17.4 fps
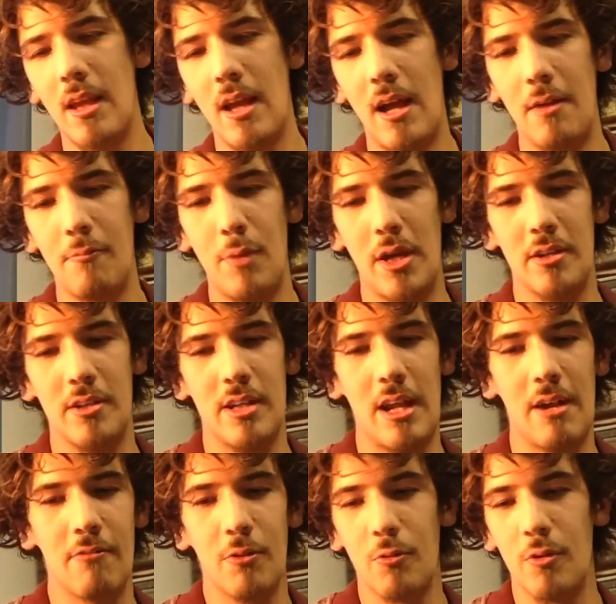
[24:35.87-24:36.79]
I bet
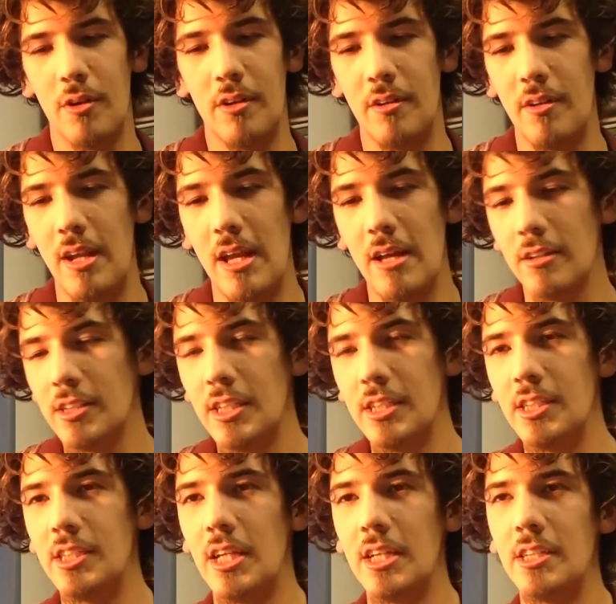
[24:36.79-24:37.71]
everyone else
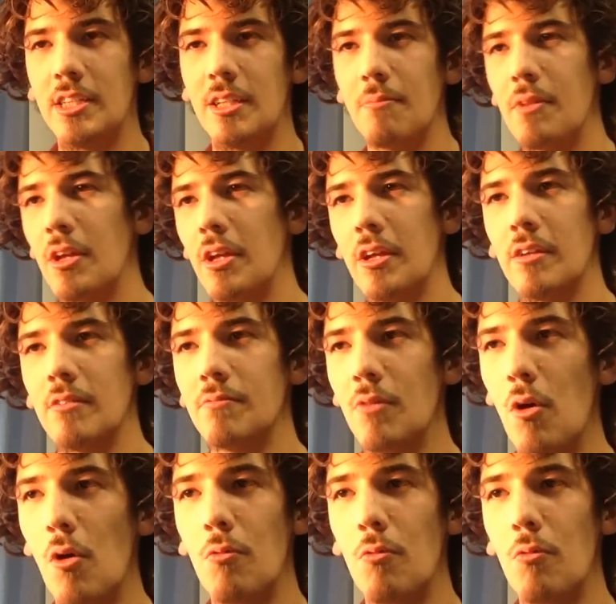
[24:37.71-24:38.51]
has said something